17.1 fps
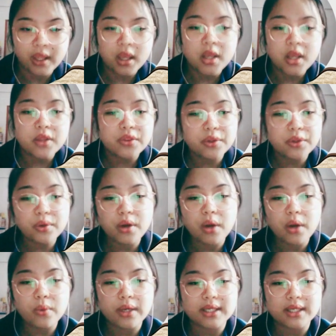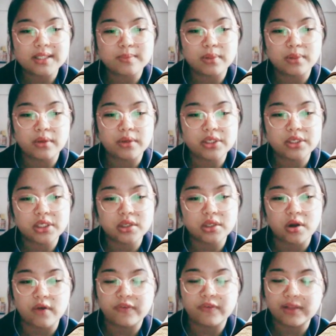Through our exploration
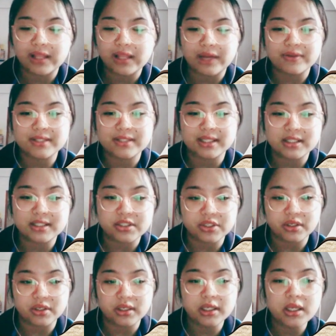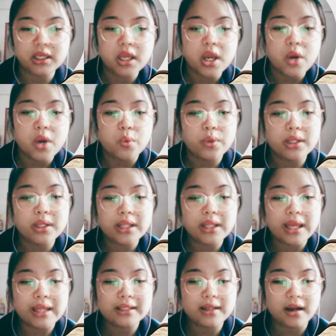of Clarissa's journey, we'll
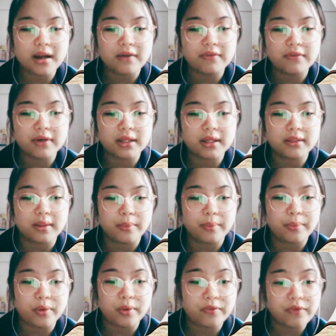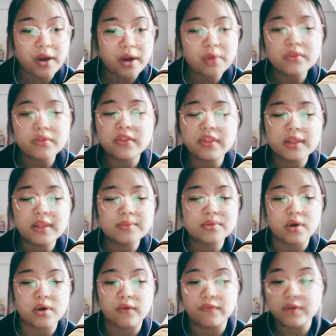uncover the profound themes
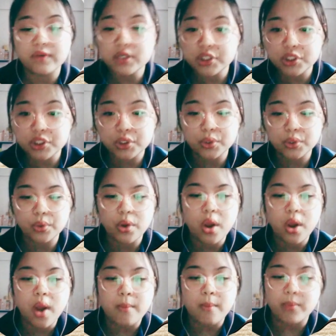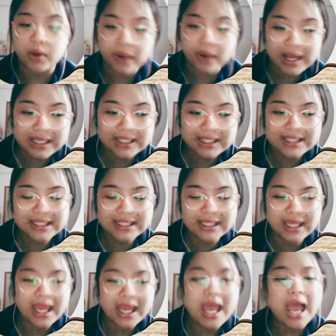of virtue,
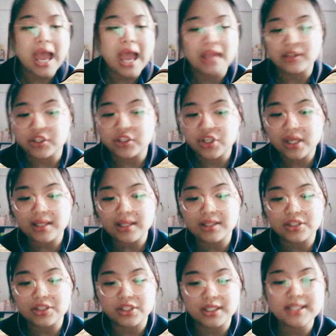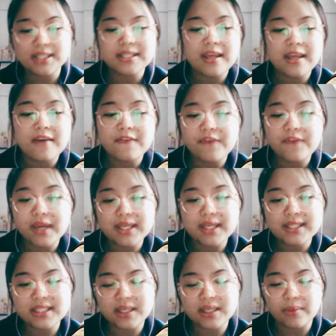morality, and the challenges
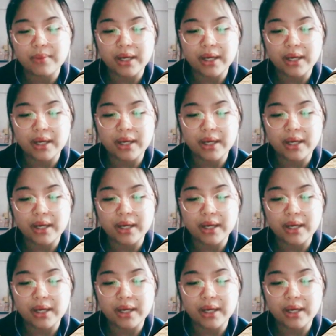faced by